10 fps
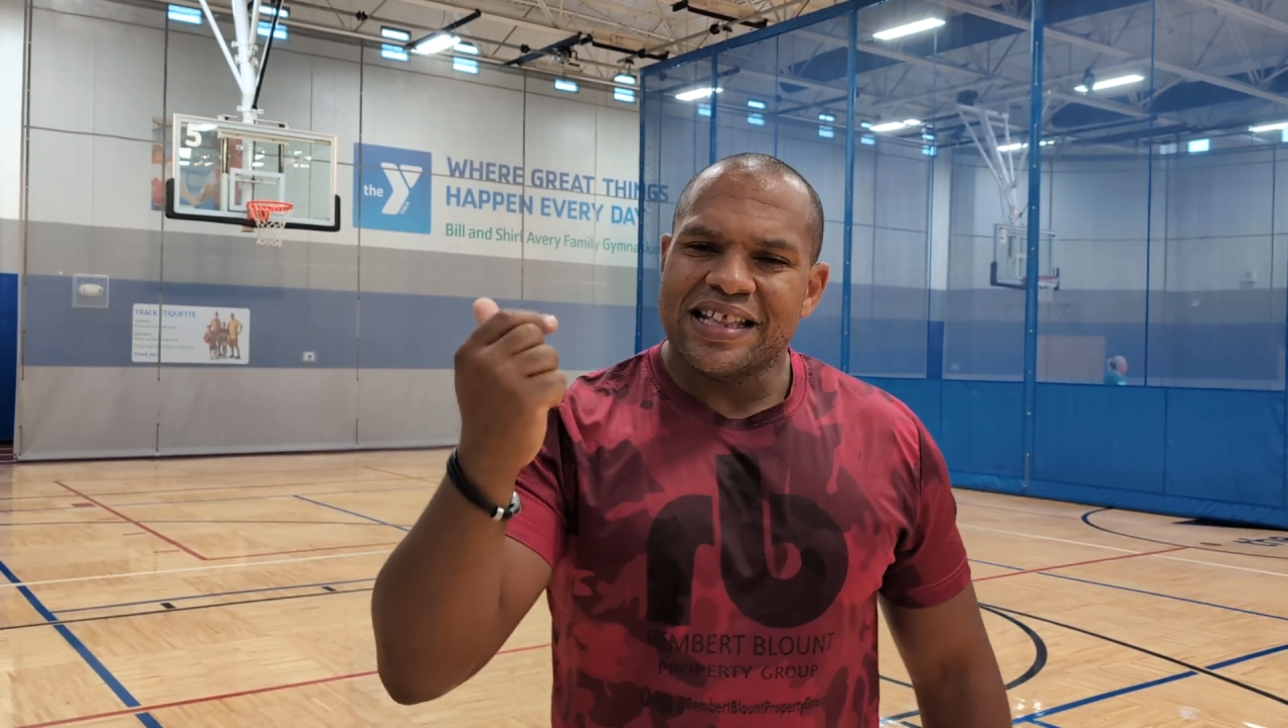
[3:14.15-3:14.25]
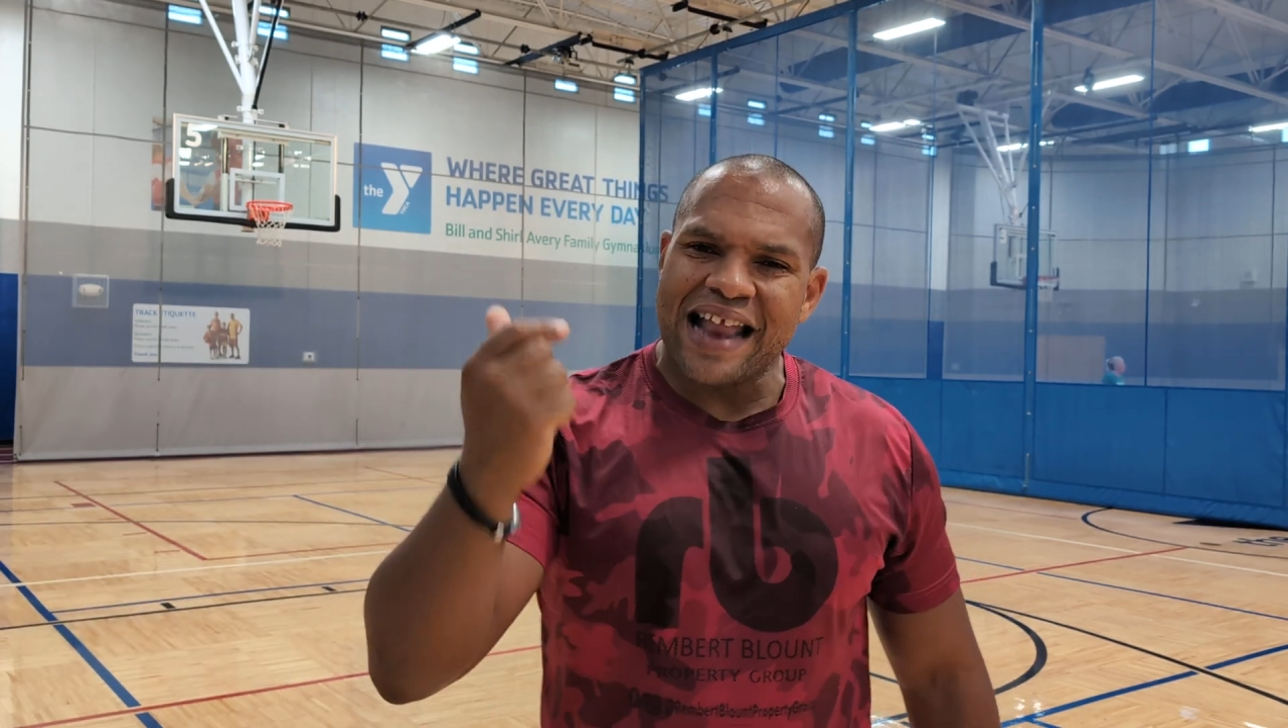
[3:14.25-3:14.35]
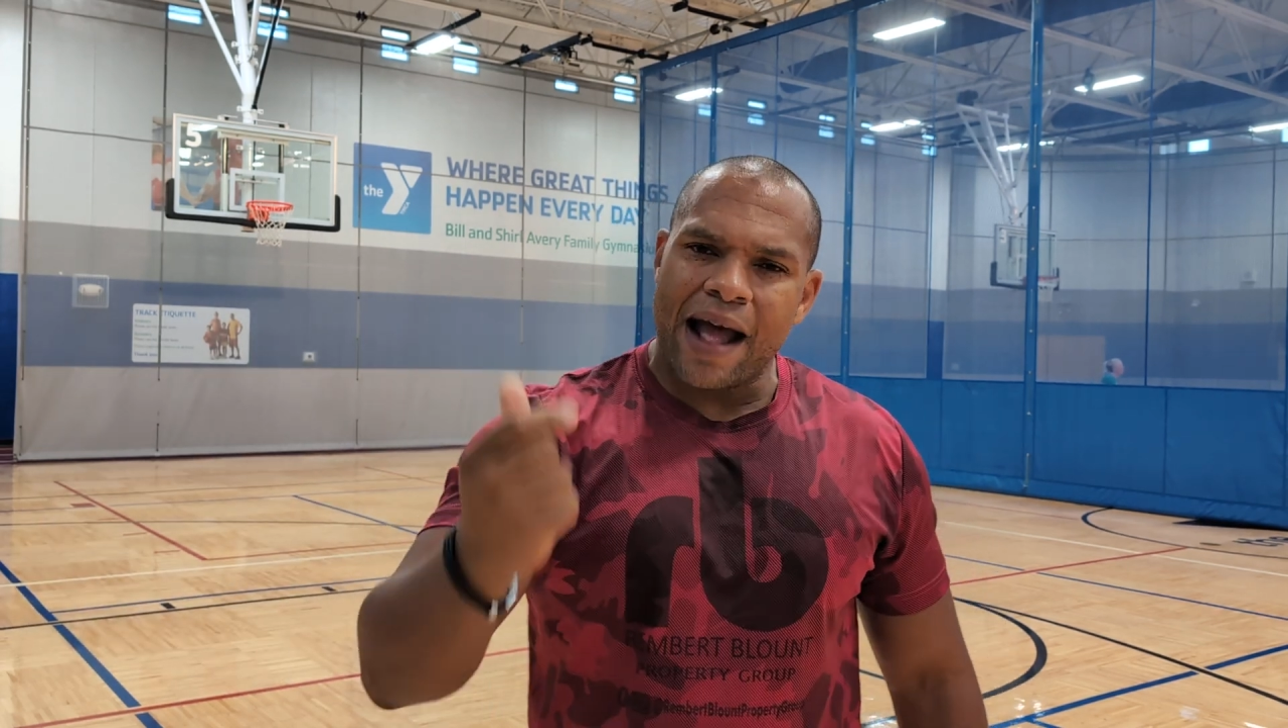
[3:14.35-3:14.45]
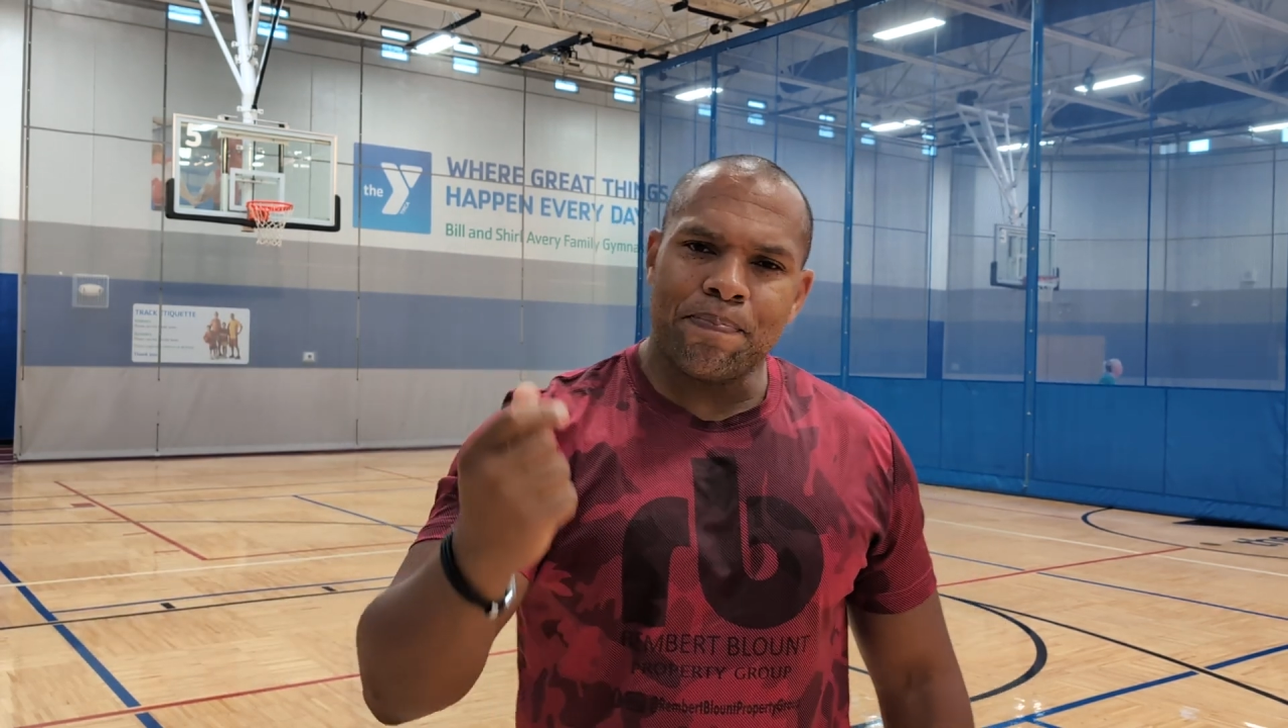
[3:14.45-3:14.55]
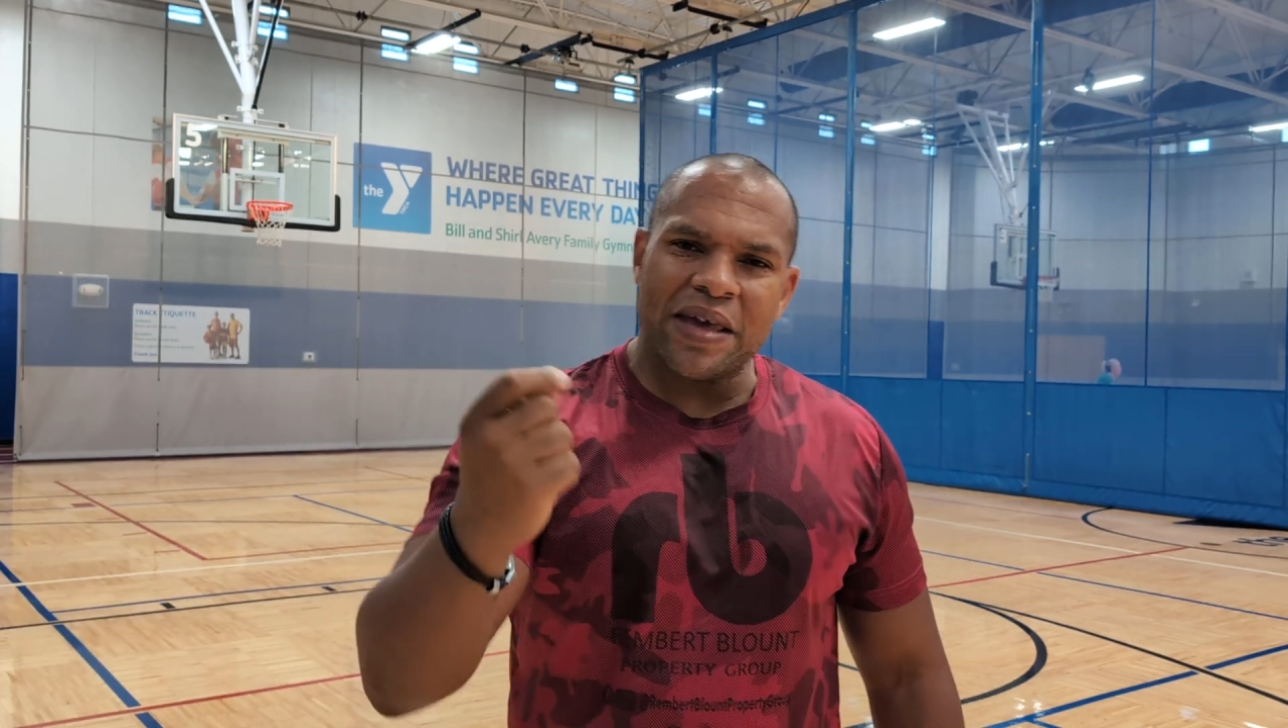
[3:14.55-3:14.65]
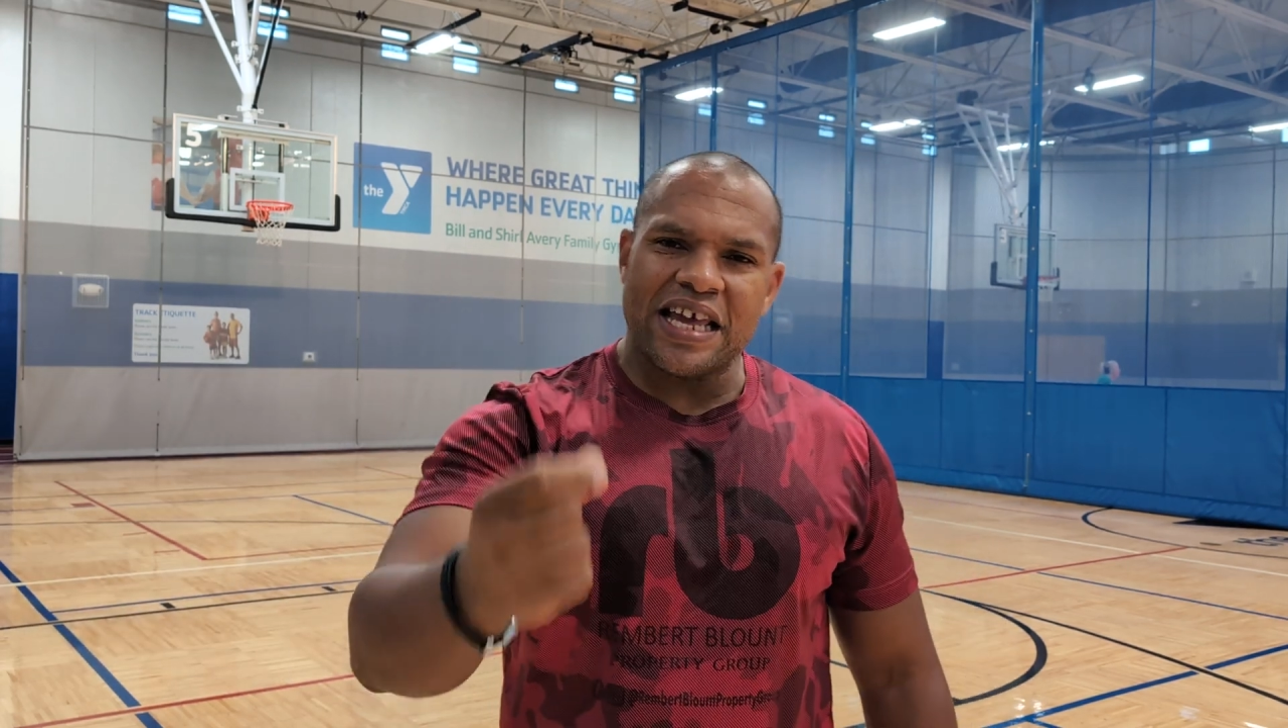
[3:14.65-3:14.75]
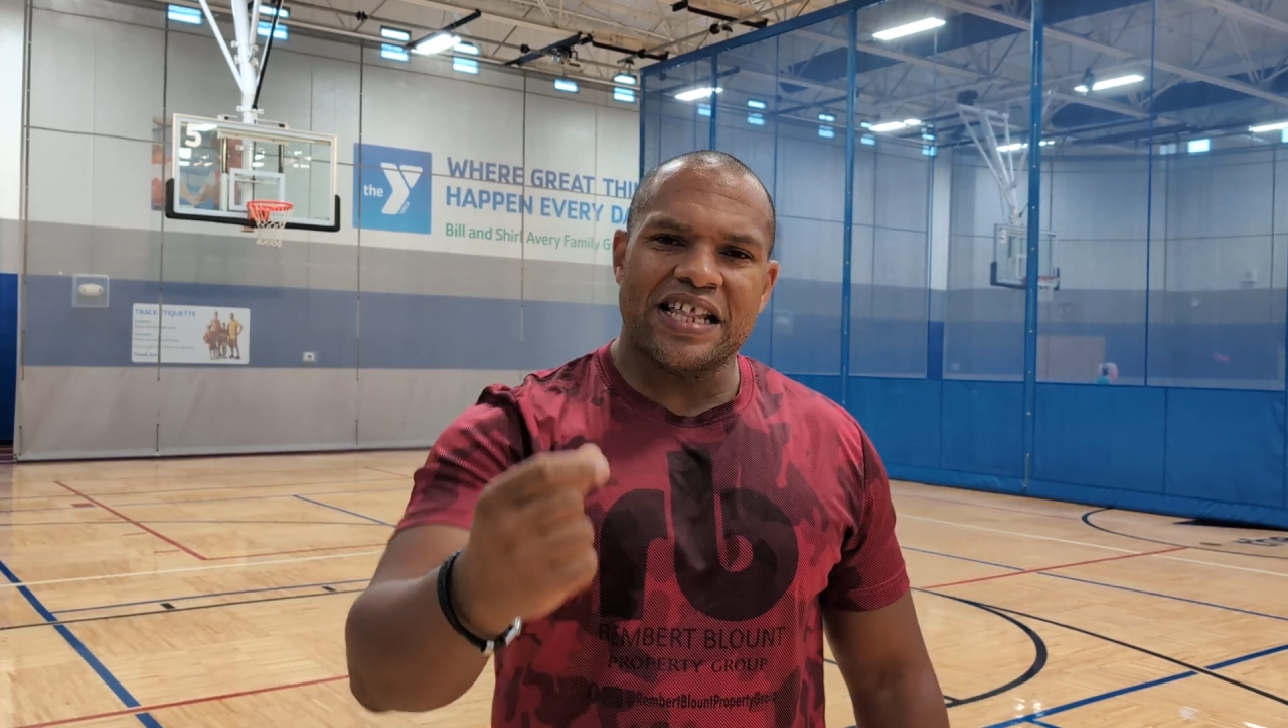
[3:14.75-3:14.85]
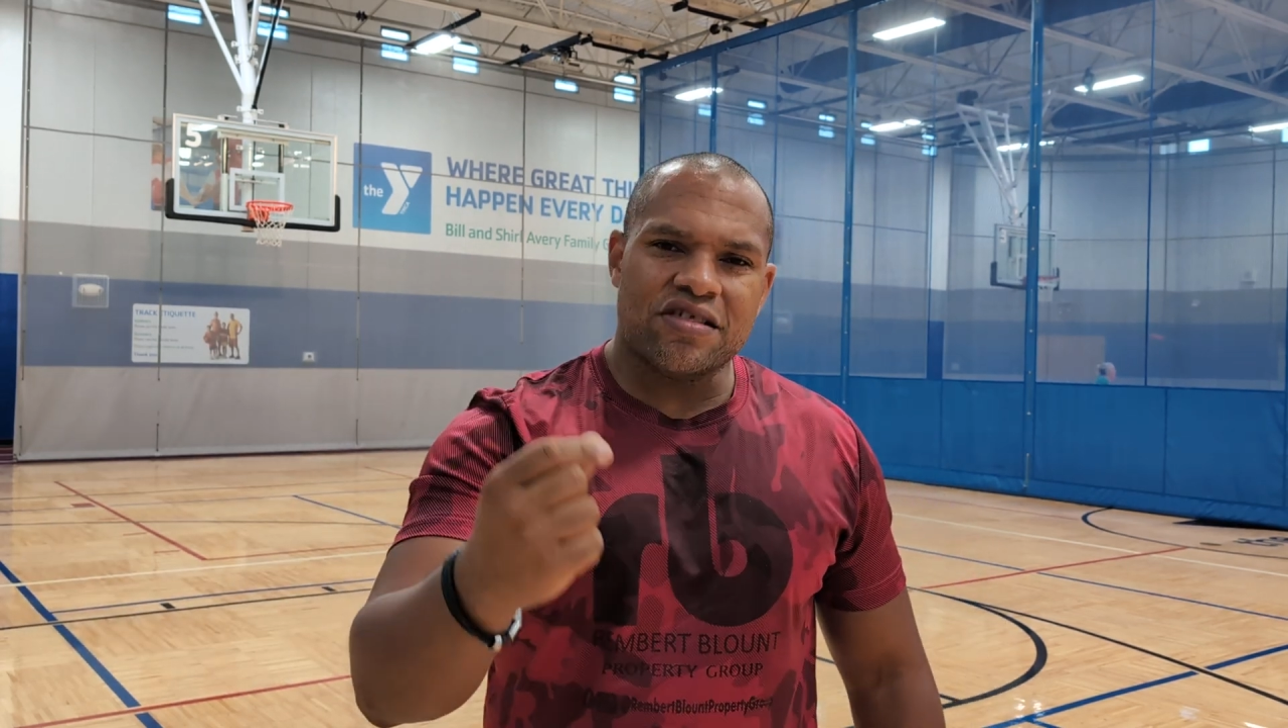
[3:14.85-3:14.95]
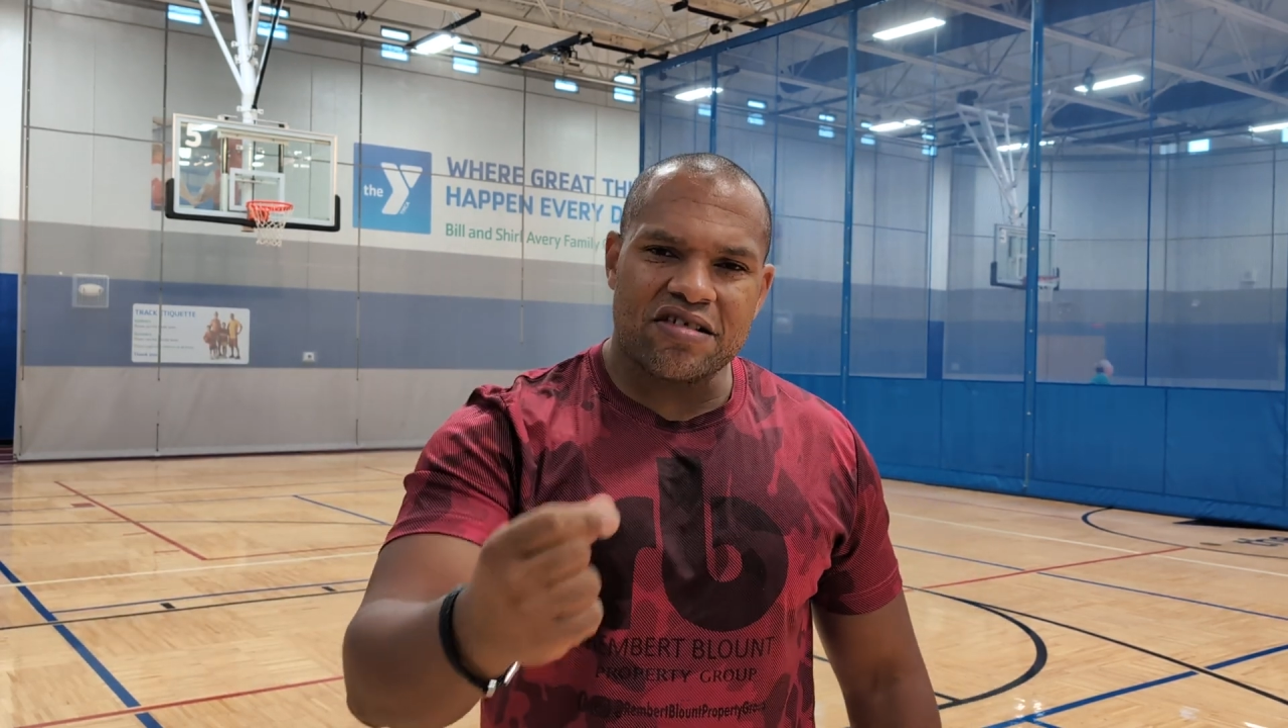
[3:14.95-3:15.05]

not being